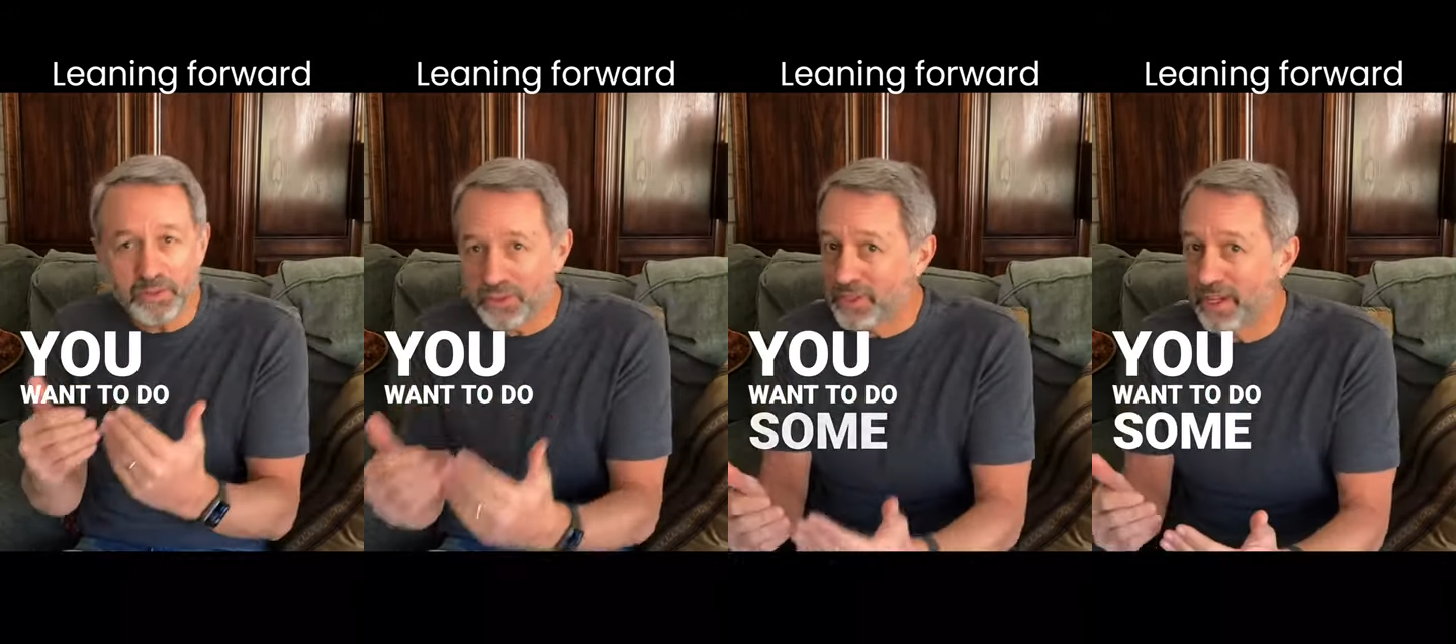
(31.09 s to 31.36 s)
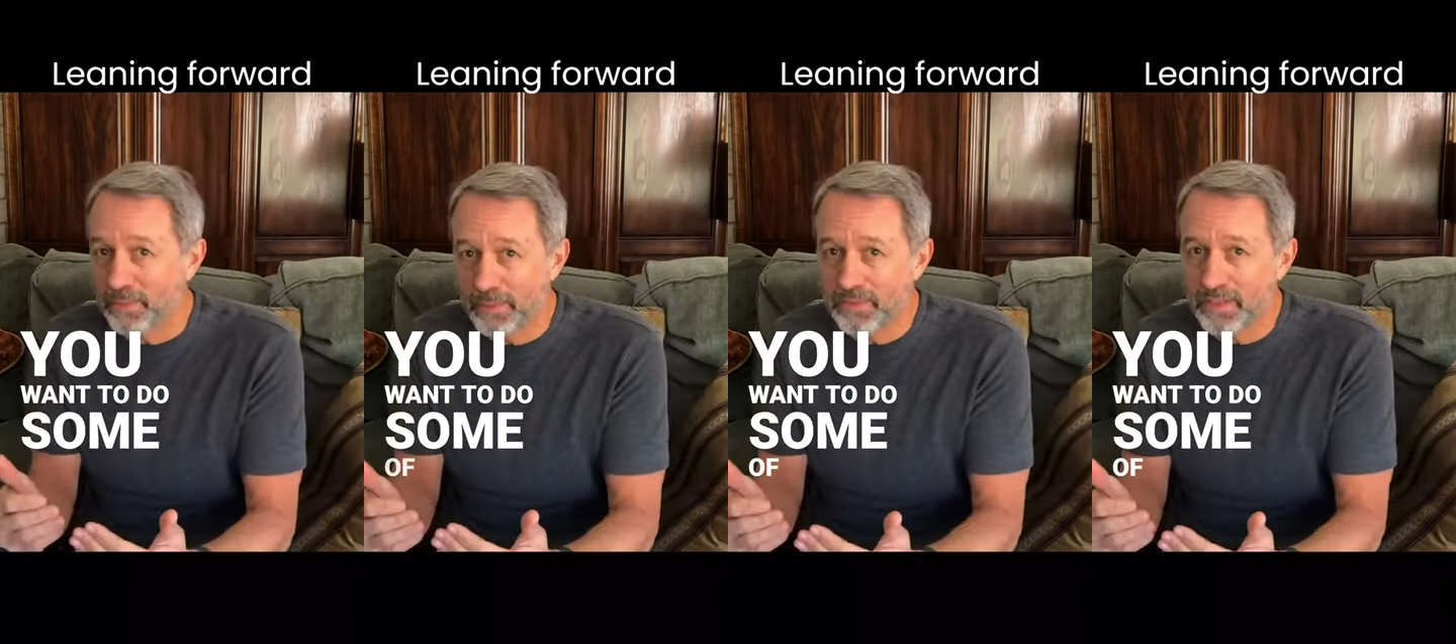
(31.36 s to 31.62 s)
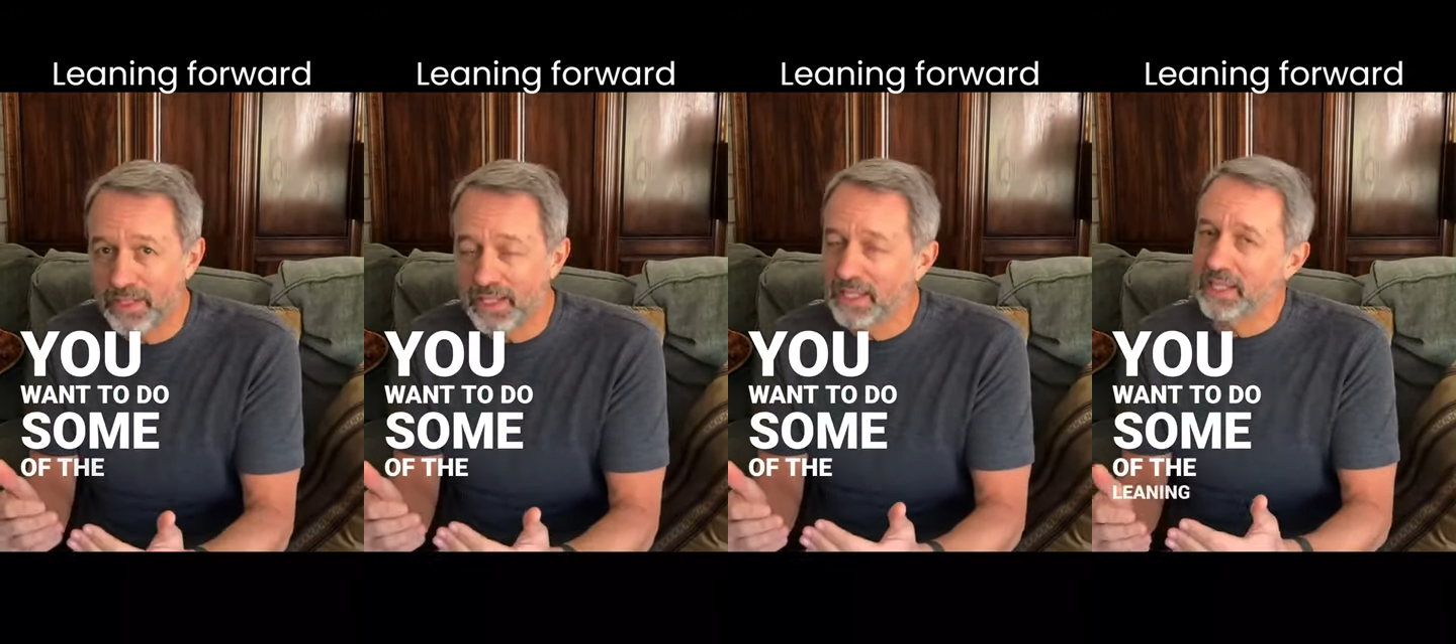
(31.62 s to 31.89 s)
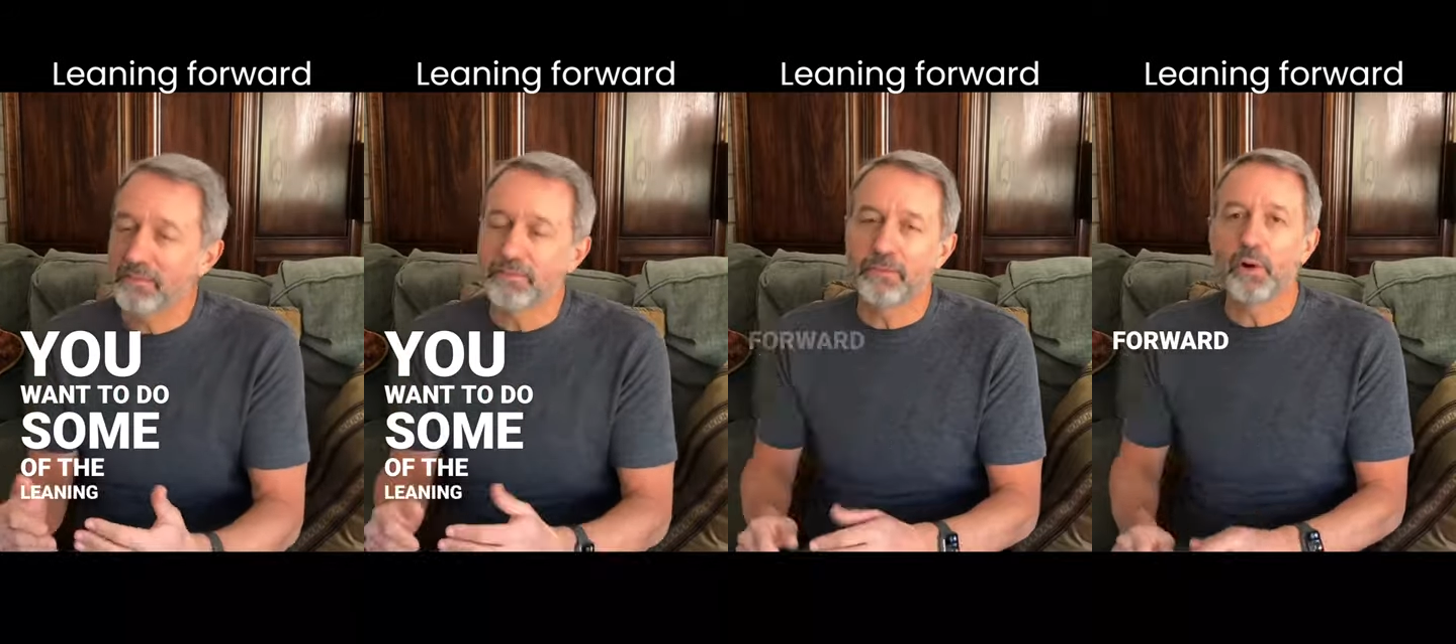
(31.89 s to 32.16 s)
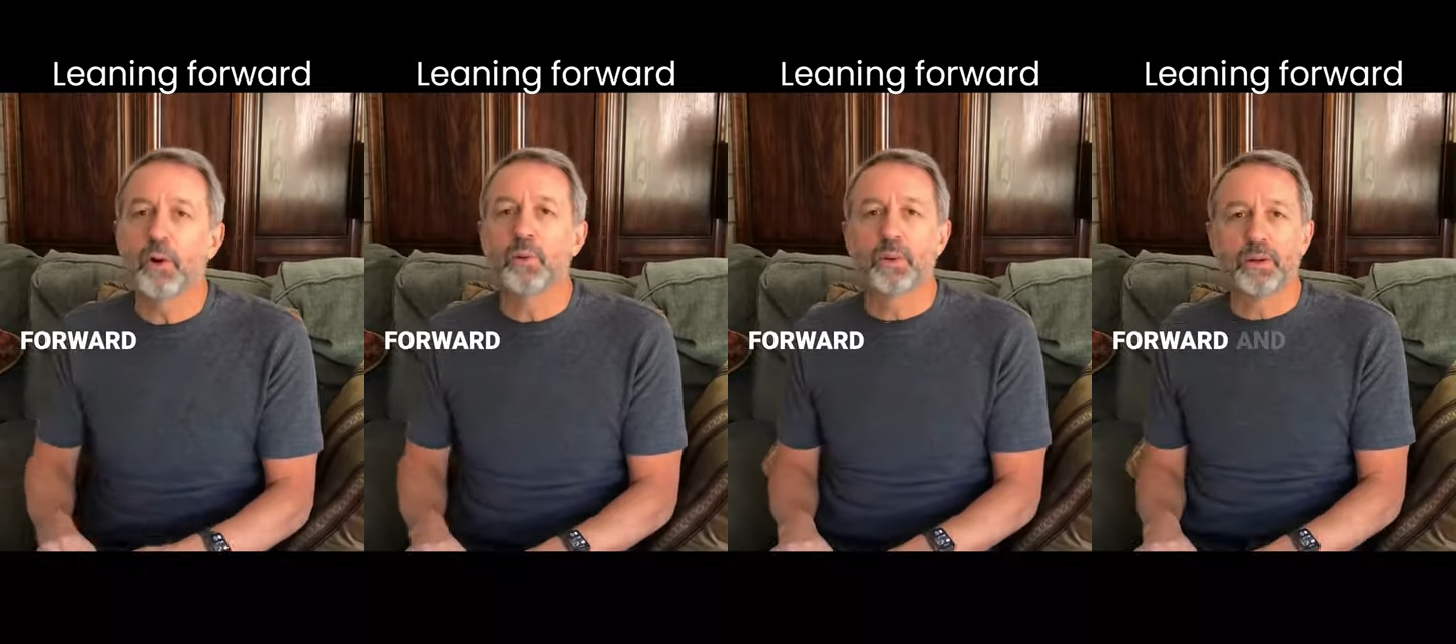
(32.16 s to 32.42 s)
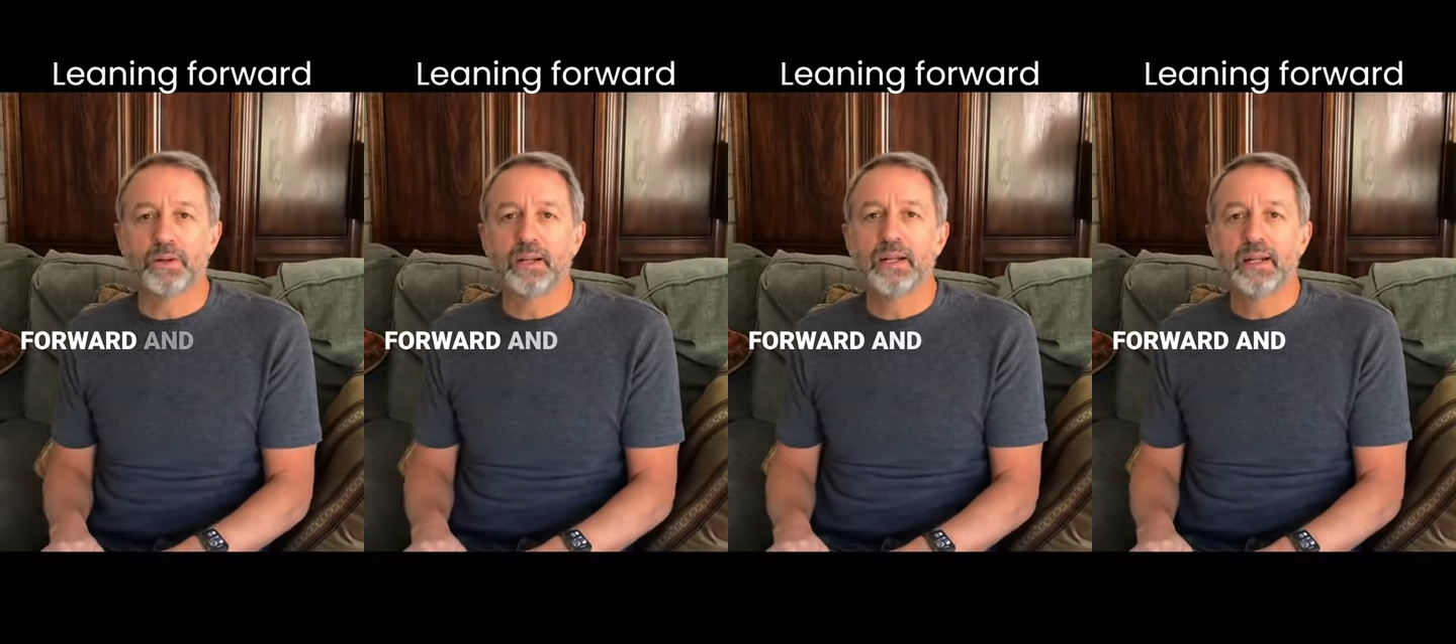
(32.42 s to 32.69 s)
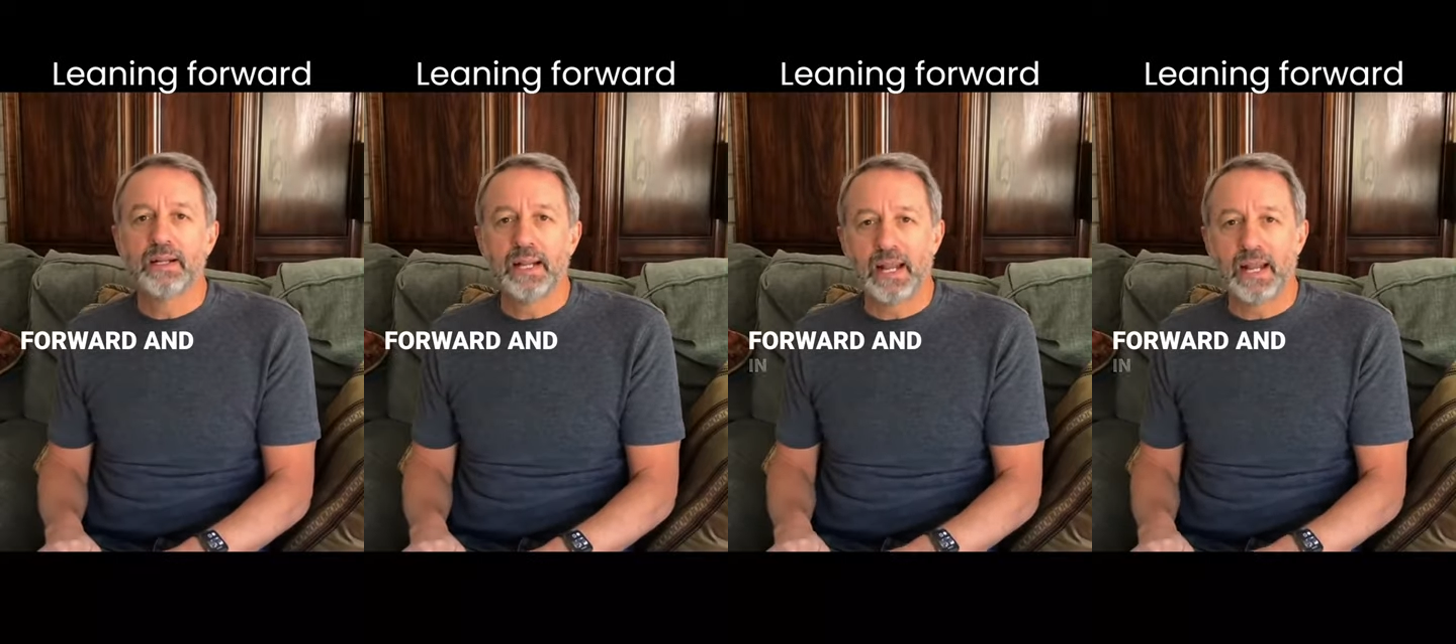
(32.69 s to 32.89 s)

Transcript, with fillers: do some of the leaning forward.